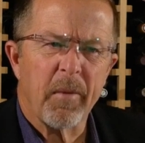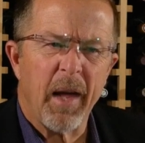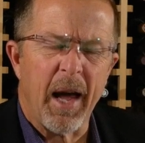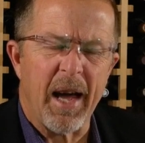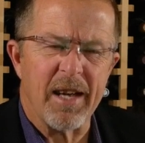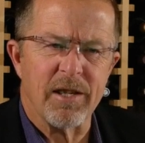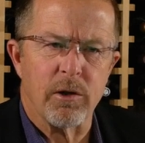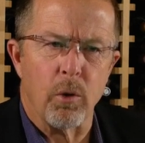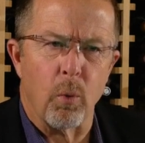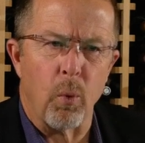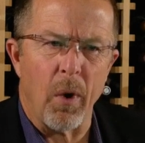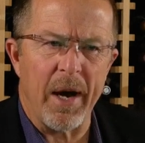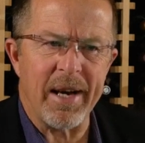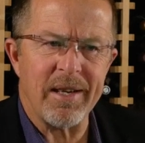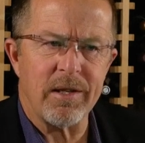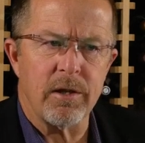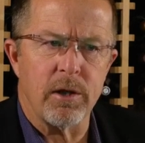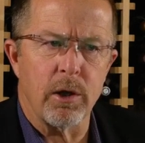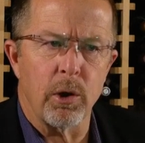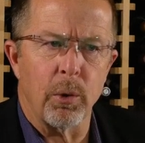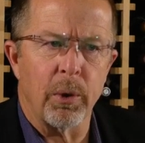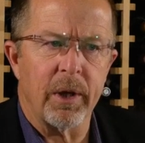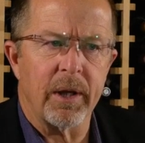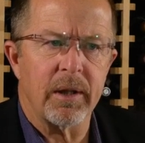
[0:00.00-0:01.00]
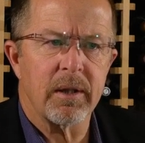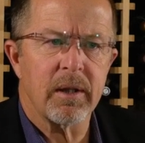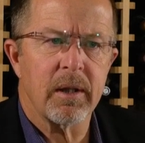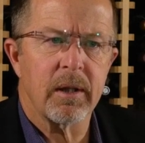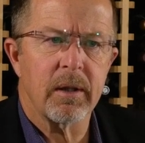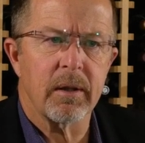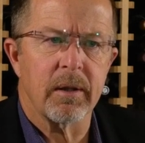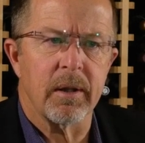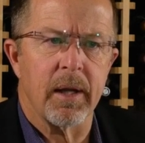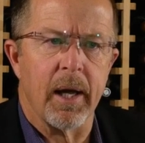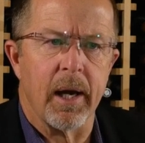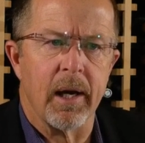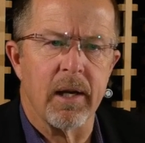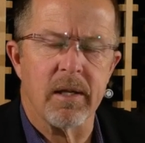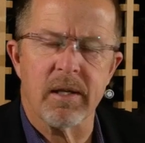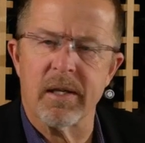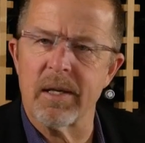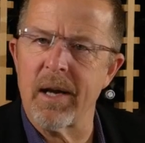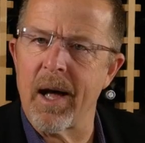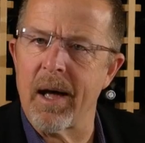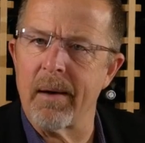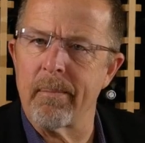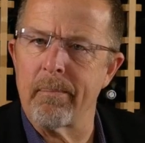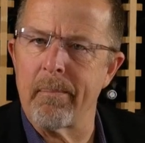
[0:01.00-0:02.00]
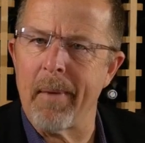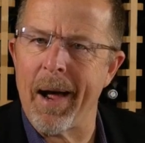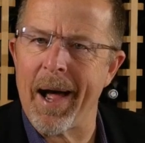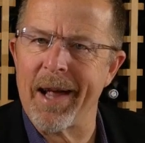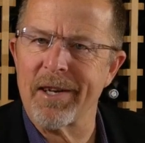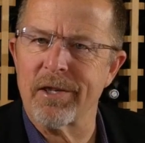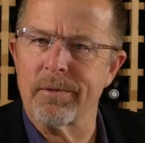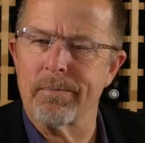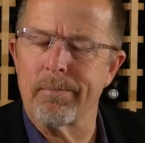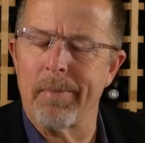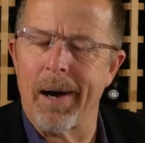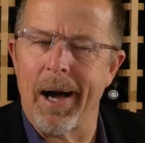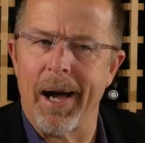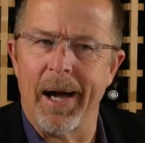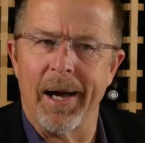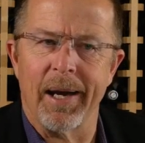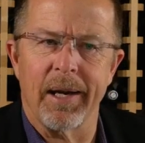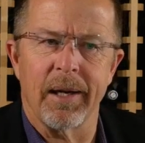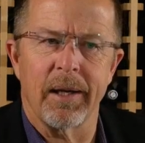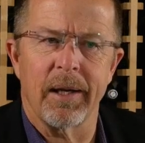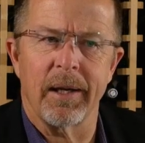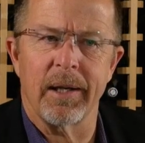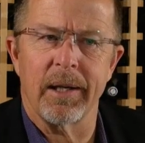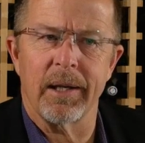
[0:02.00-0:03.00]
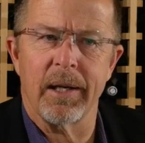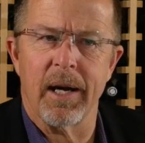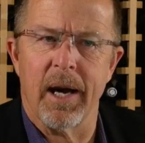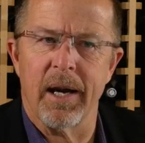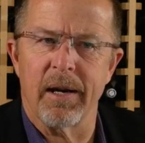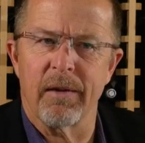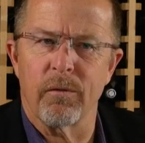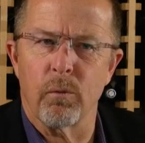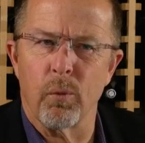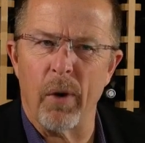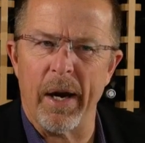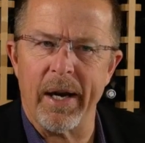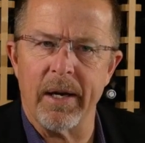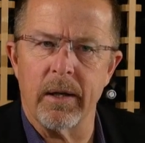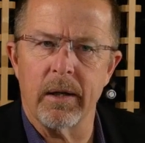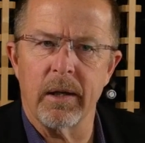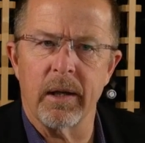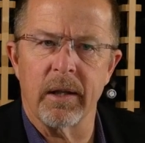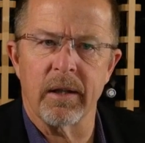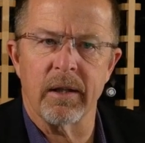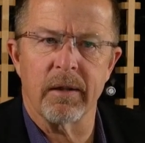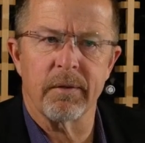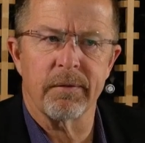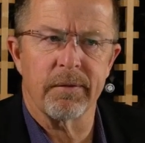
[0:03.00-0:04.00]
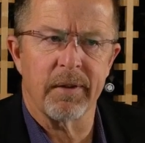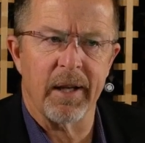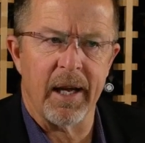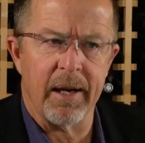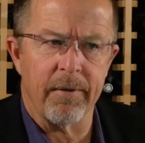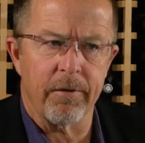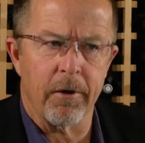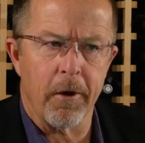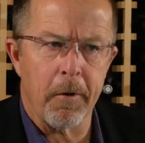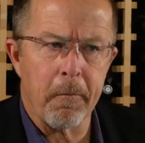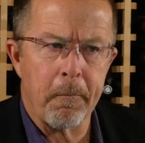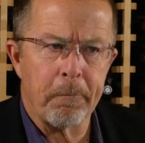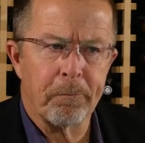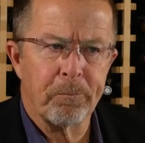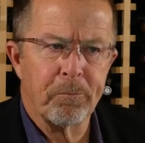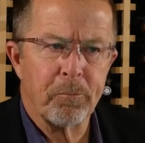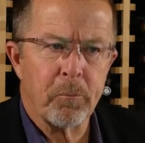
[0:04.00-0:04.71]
Has a weight to it that is not matched by any kind of weight in the flavor.